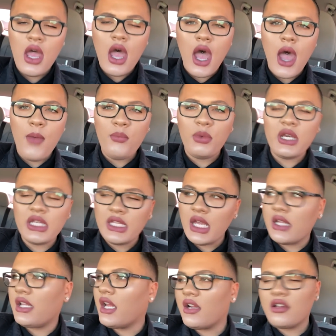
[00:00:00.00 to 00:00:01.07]
But
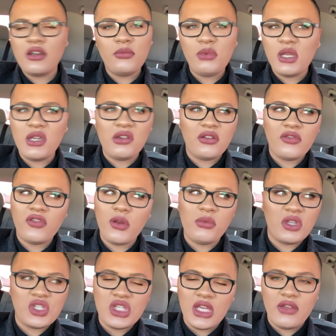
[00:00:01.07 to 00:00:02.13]
again, that could have been from
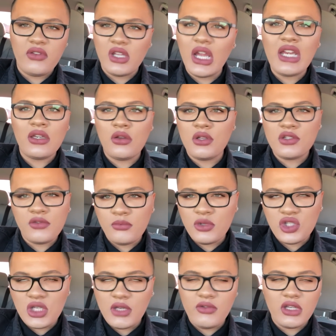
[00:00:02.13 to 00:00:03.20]
the shaving. I know it's from
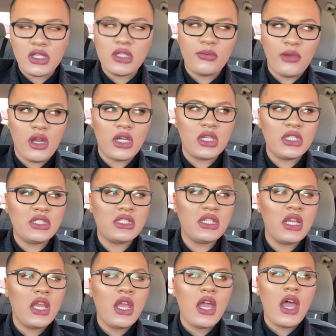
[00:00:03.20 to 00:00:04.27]
the shaving, to be honest.
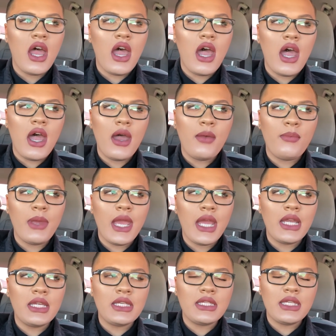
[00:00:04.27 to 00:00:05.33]

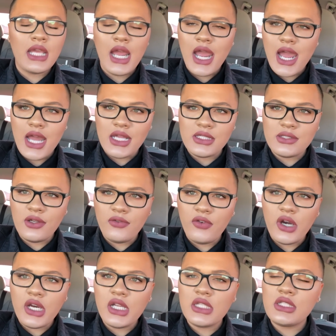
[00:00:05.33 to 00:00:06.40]
And yeah, so
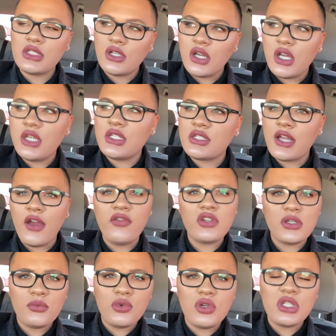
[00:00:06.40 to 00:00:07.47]
far it's good, it's
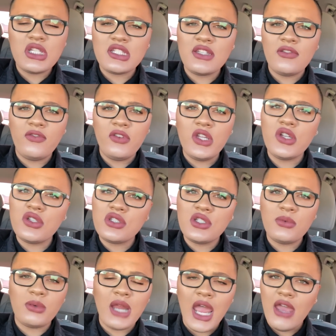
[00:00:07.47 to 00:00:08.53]
comfortable, it doesn't feel
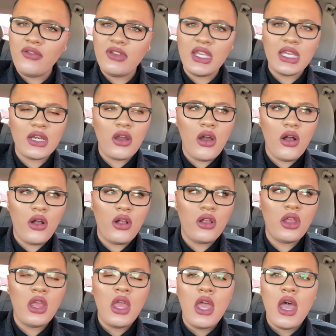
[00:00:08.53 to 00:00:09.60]
super heavy at all.